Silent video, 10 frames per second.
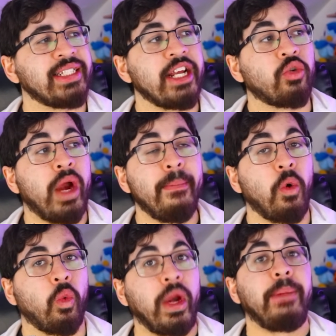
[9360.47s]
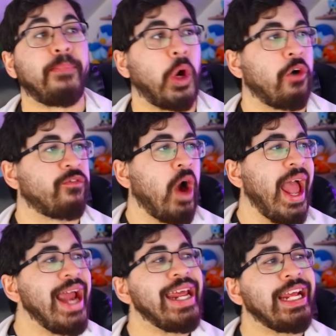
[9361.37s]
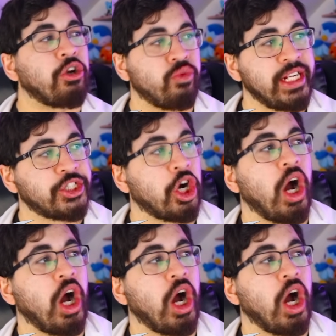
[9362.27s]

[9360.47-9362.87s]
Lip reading: grim reaper for any creature